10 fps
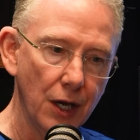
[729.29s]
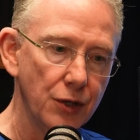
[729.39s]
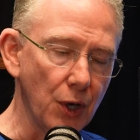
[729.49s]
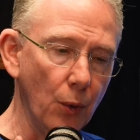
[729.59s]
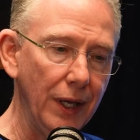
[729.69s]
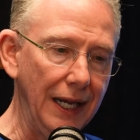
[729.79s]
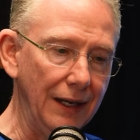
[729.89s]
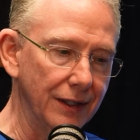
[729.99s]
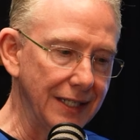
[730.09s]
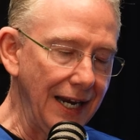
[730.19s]
So
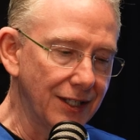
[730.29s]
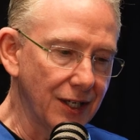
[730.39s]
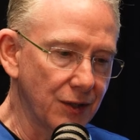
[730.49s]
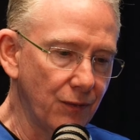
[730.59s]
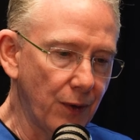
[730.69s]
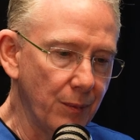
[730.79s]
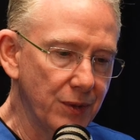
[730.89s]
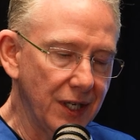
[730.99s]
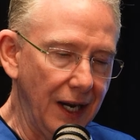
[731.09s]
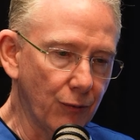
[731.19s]
it takes us from
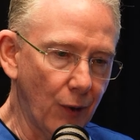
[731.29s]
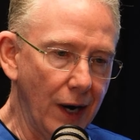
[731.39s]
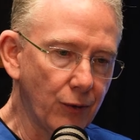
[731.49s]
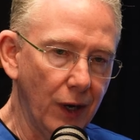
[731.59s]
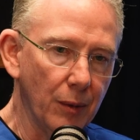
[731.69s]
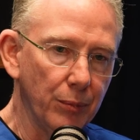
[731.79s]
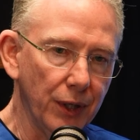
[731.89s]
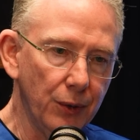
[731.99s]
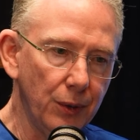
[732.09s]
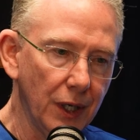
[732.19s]
seeing red, green, and
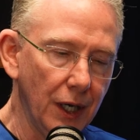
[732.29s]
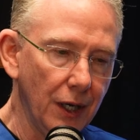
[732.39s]
blue